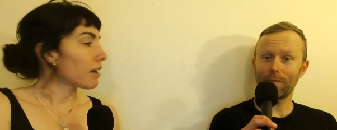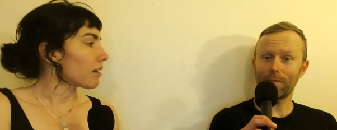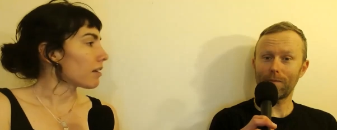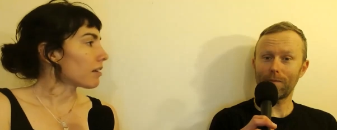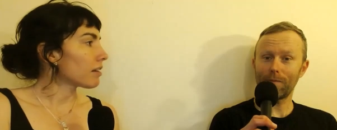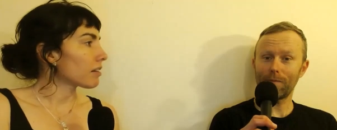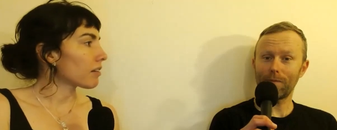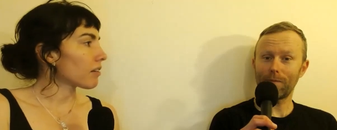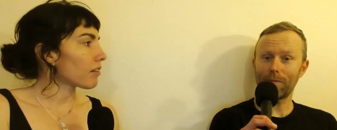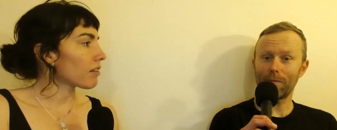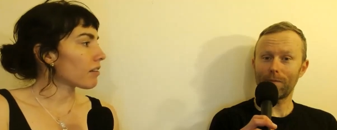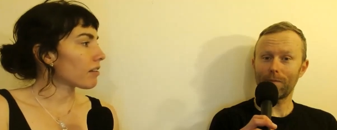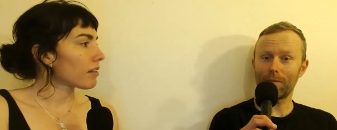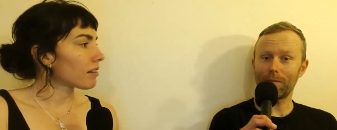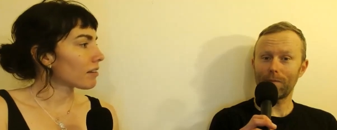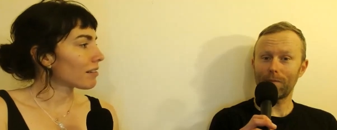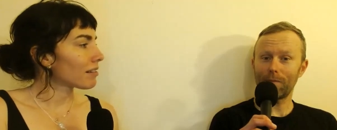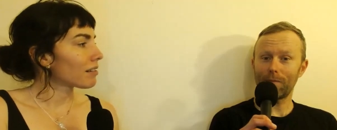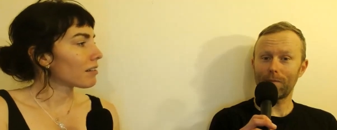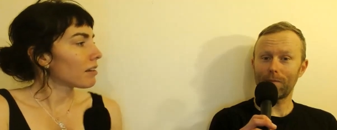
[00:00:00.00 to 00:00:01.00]
Speaker 1: yeah
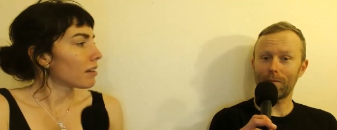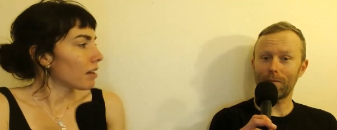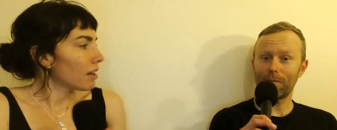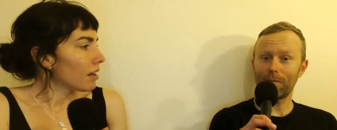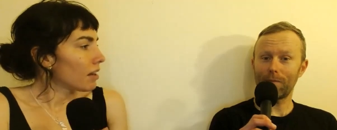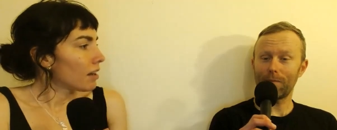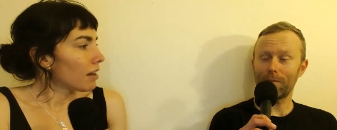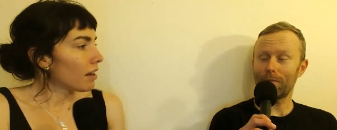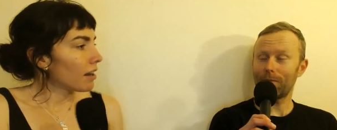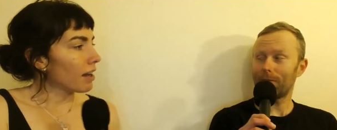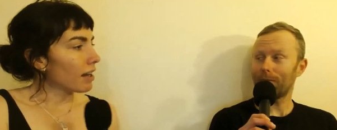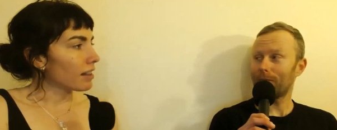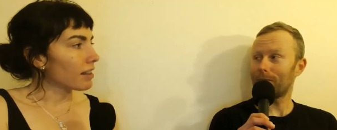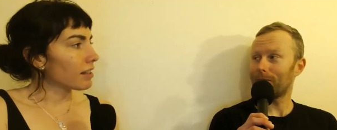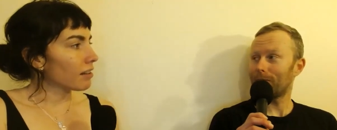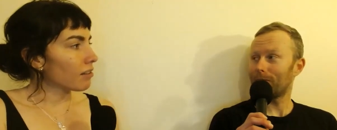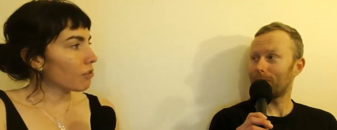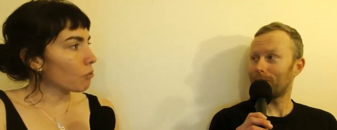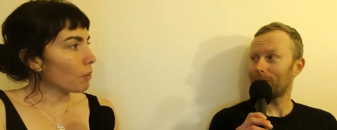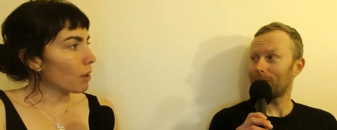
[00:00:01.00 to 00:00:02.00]
it's I
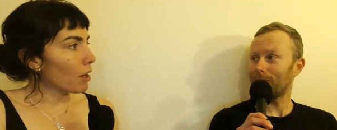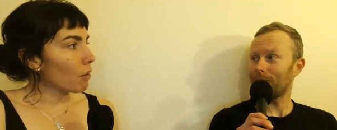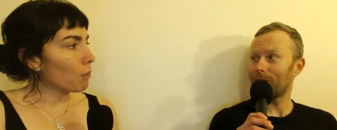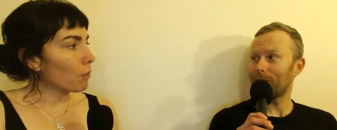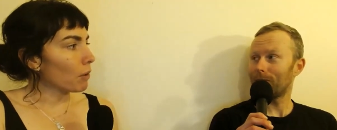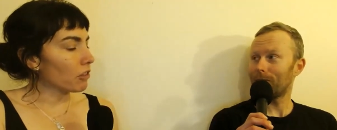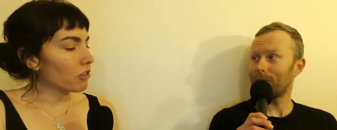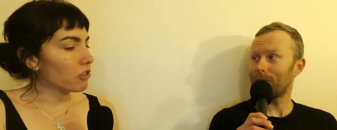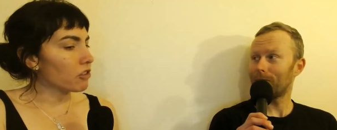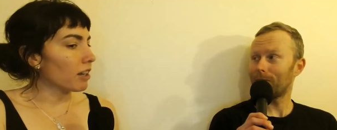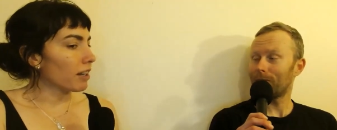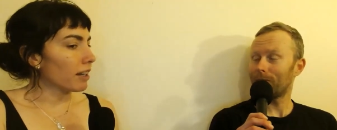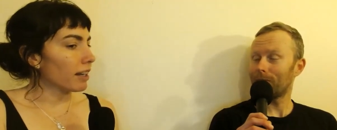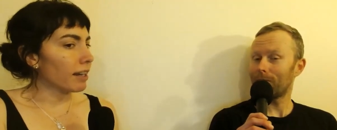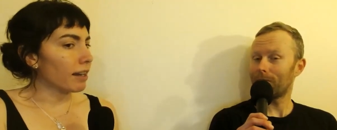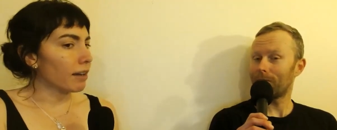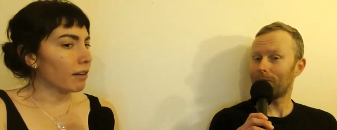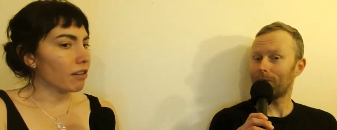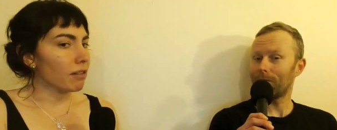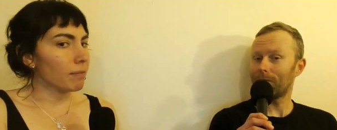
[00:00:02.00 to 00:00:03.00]
think it's well worth
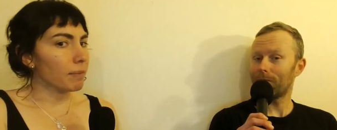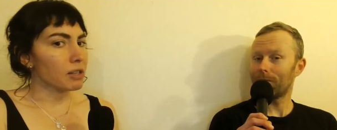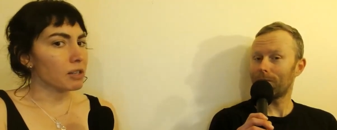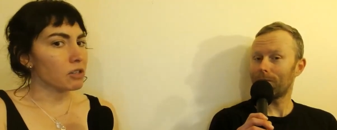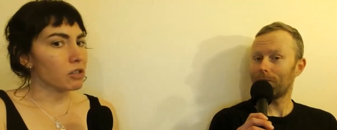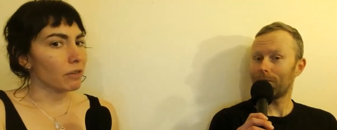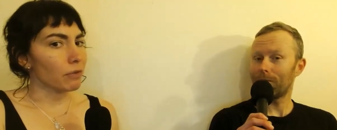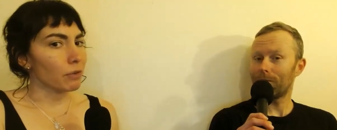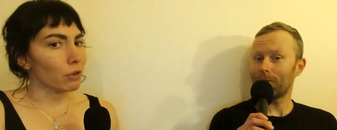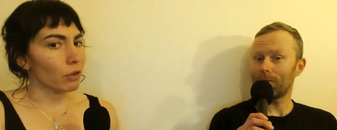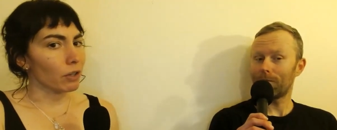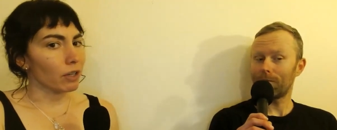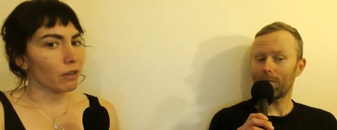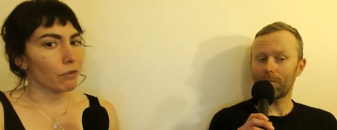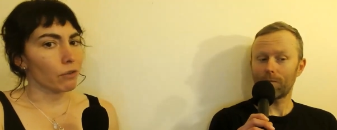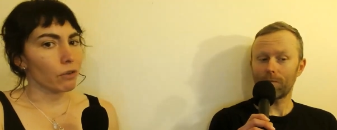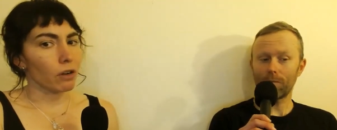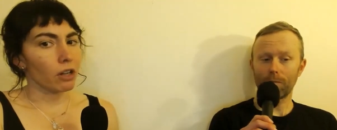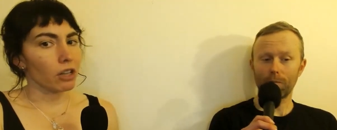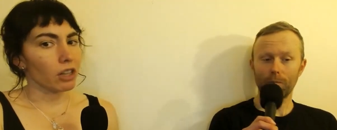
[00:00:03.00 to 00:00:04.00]
checking out, especially if you're
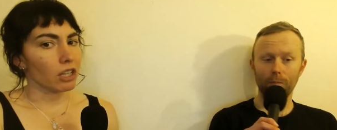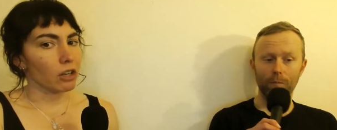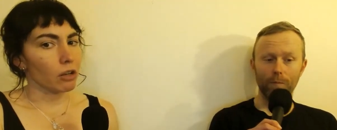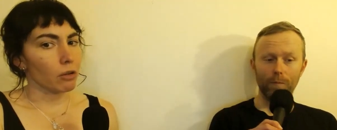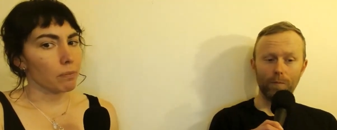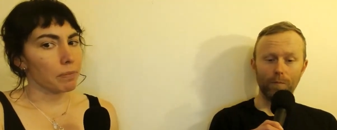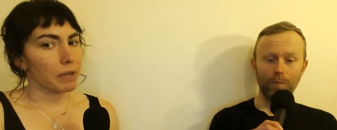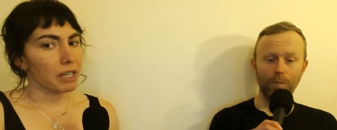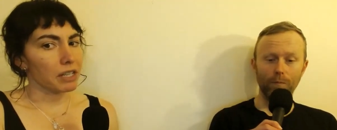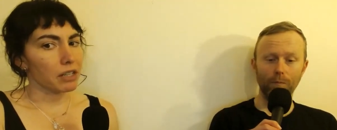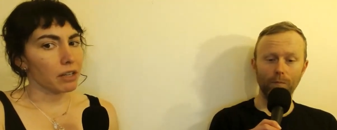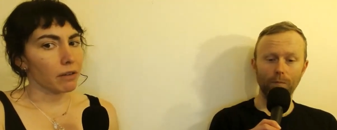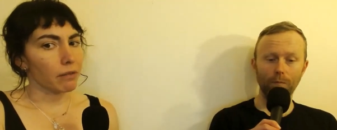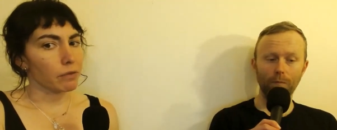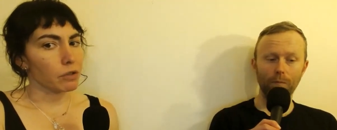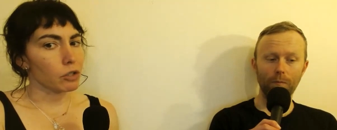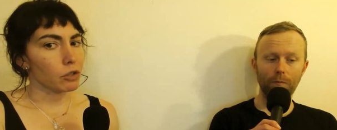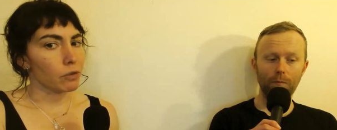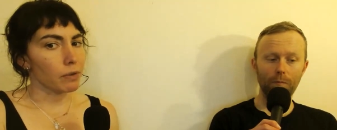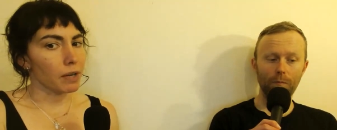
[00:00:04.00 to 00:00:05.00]
looking for a little bit
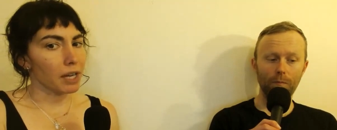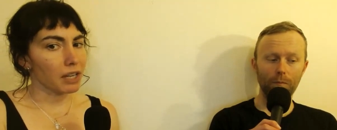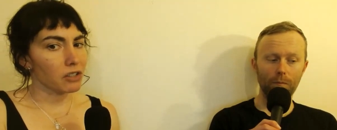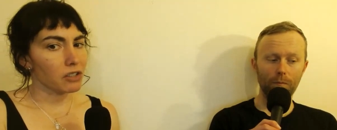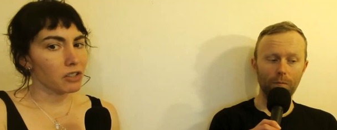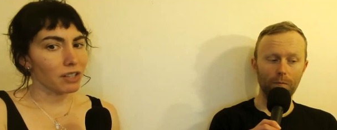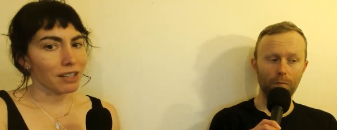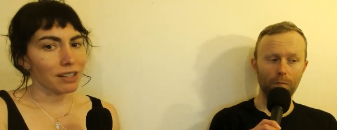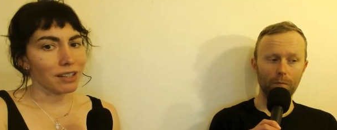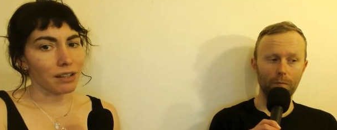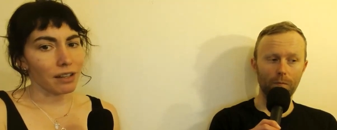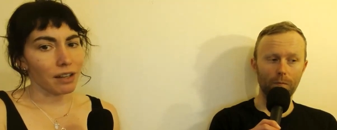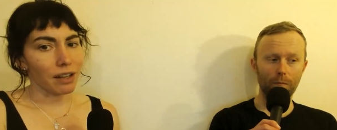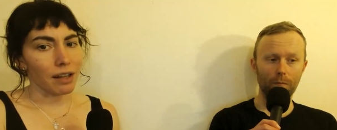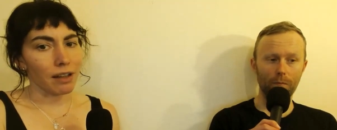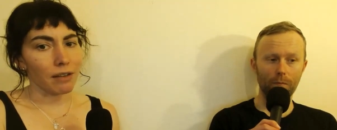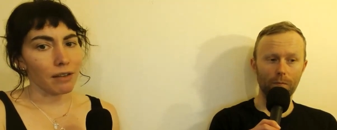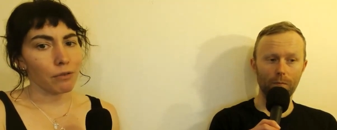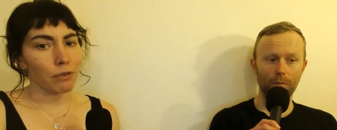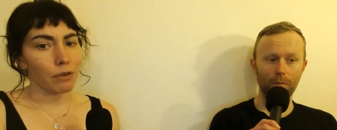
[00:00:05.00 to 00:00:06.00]
of direction
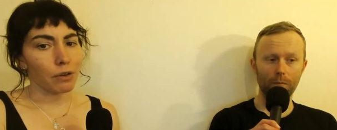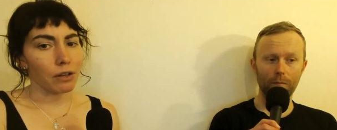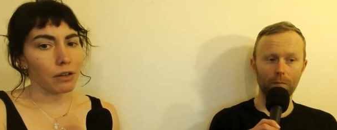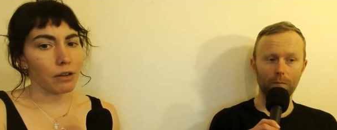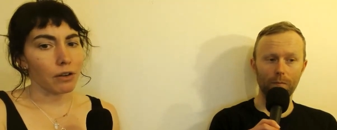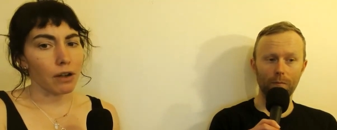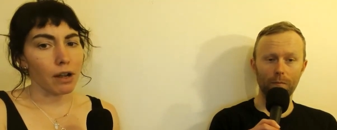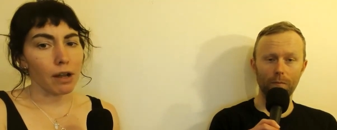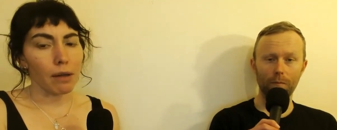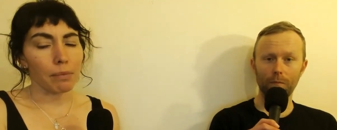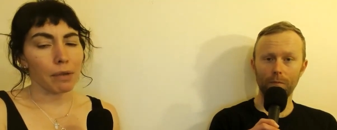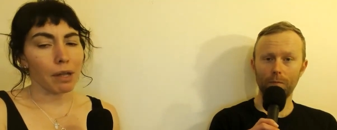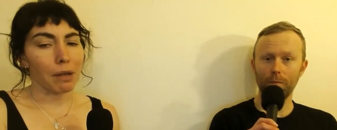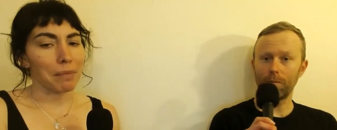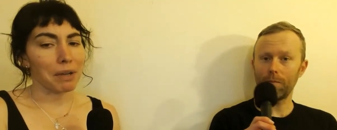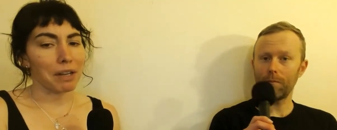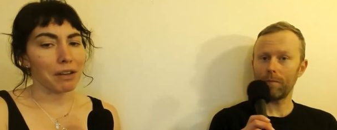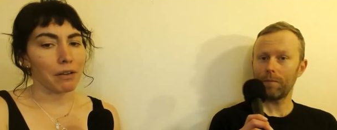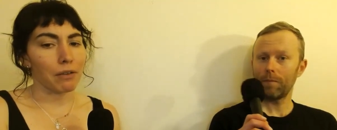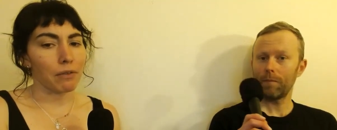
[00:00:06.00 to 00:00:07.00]
uh, for your
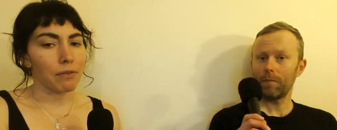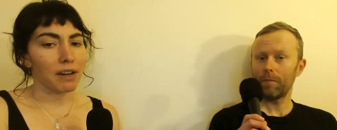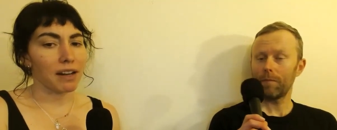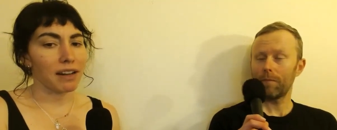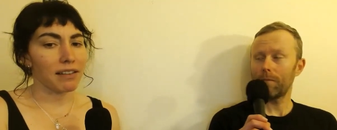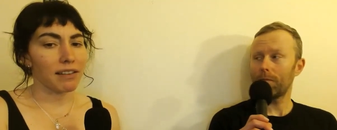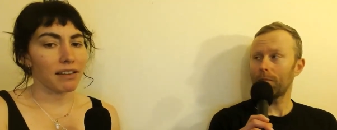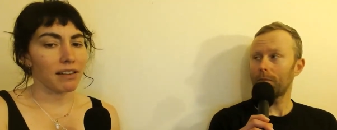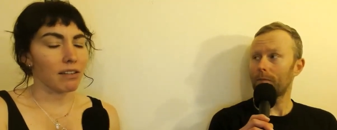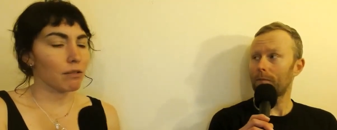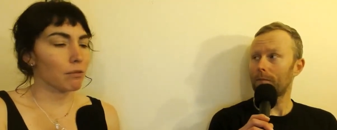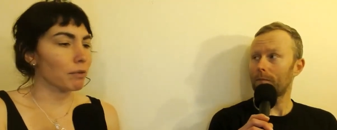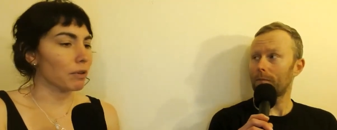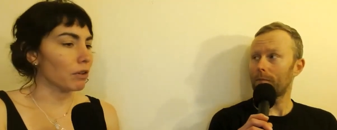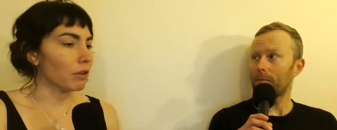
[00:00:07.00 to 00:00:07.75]
upcoming races,